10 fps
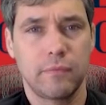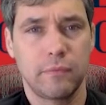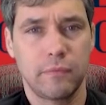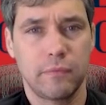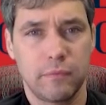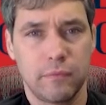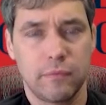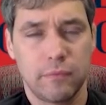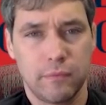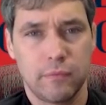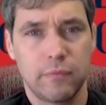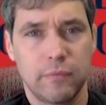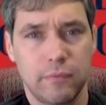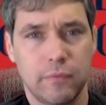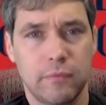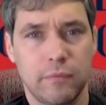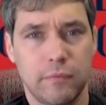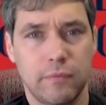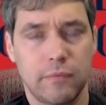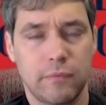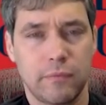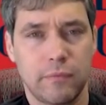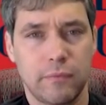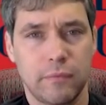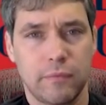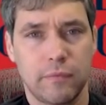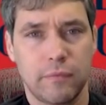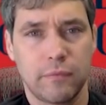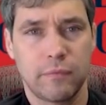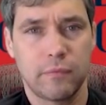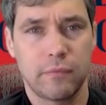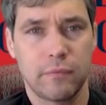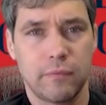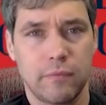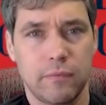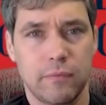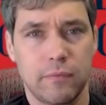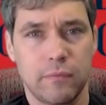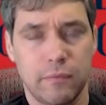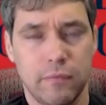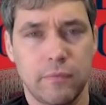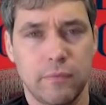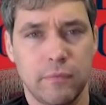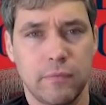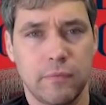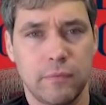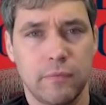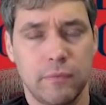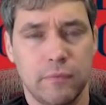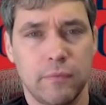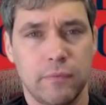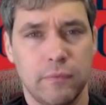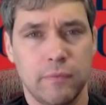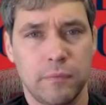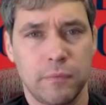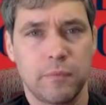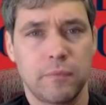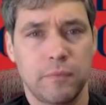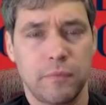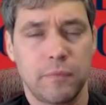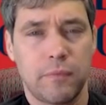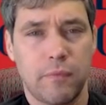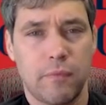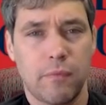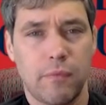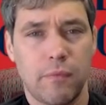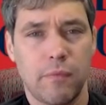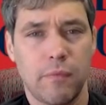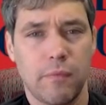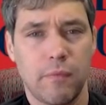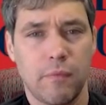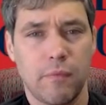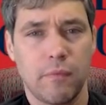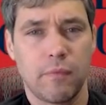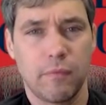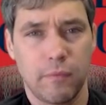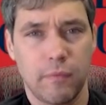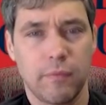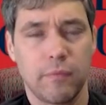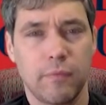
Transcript: No words are spoken by the person on screen.